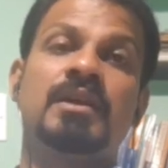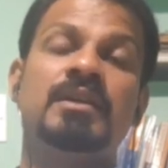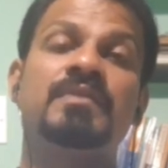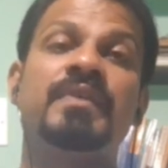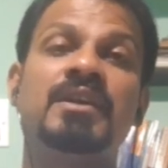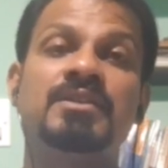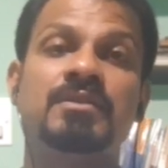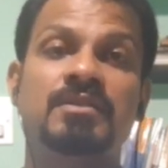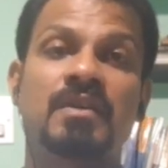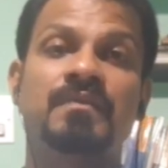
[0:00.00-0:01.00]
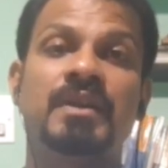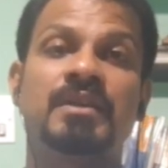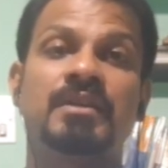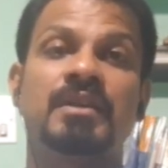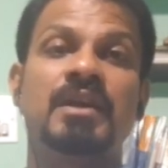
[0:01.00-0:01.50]
and functions of
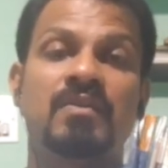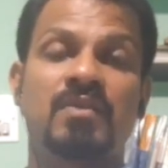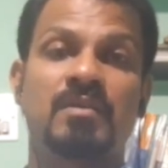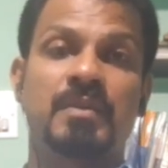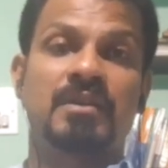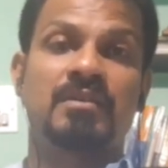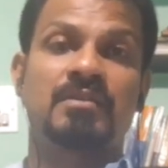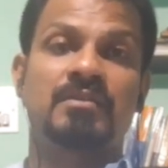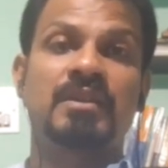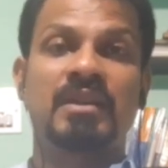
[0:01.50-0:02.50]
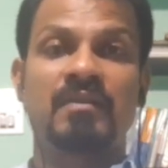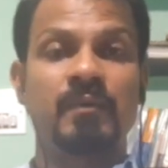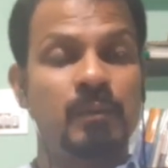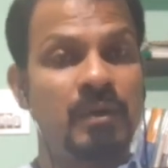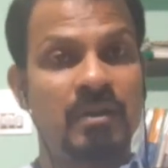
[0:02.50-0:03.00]
that environment. That
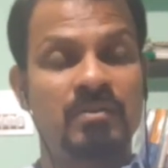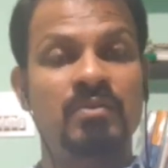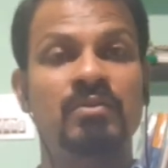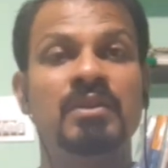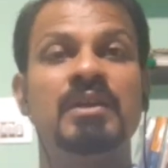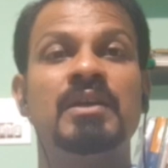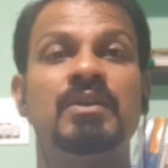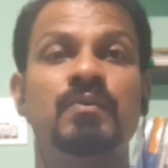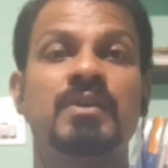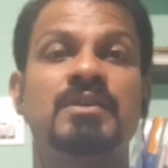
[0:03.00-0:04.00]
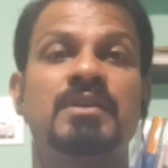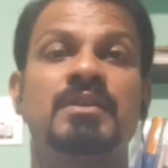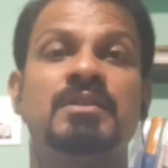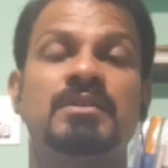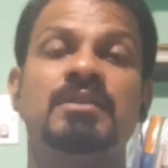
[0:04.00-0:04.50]
environment also doing
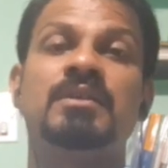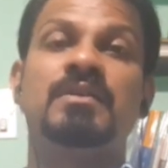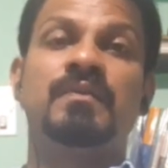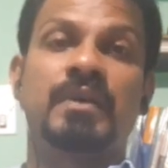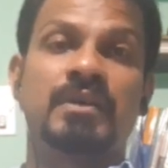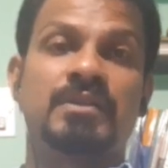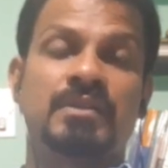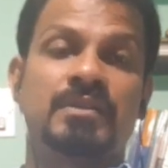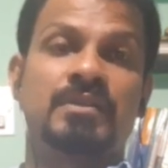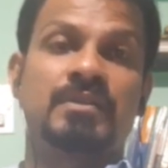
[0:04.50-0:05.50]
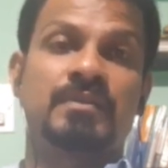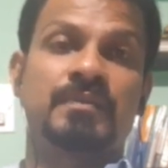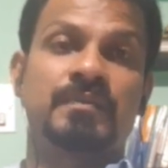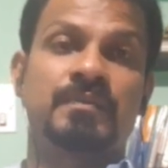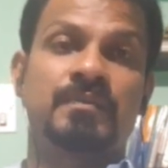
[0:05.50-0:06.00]
certain functions.
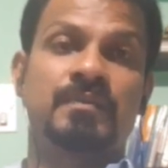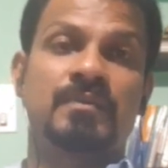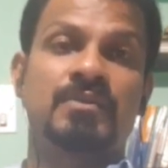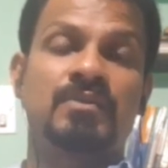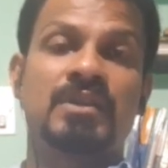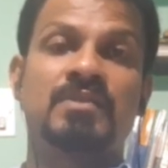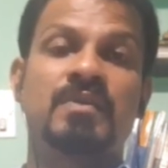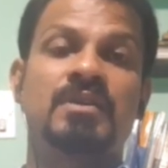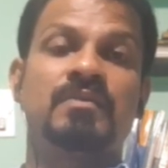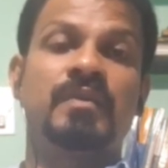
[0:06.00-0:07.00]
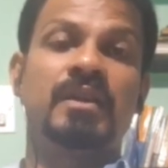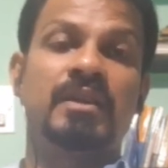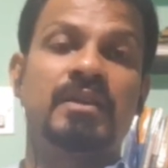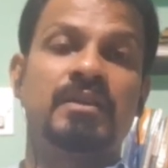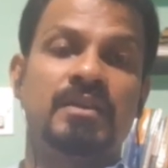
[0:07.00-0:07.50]
So that is what we
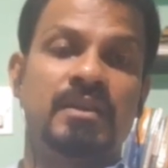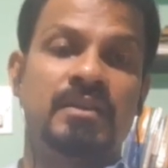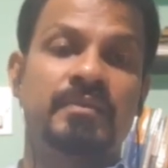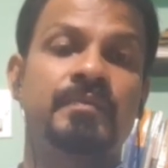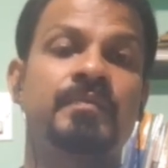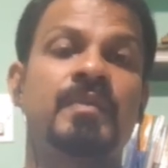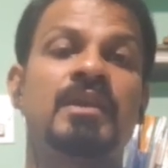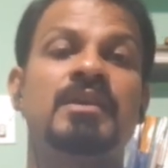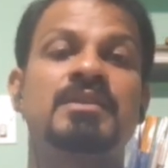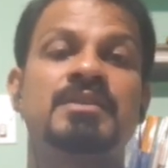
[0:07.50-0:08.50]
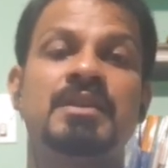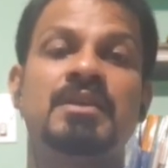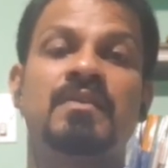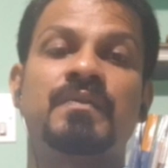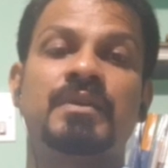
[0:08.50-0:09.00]
learn here. State
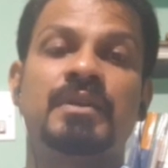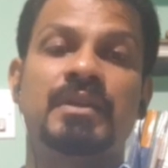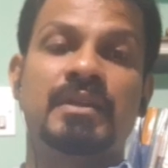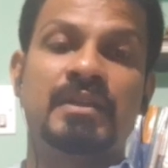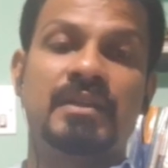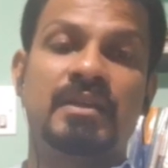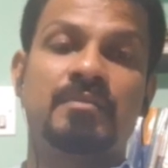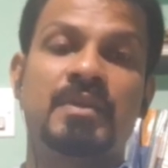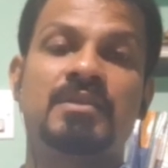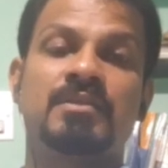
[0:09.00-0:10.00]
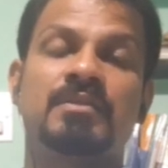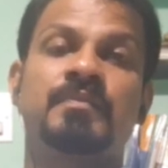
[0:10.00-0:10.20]
of India means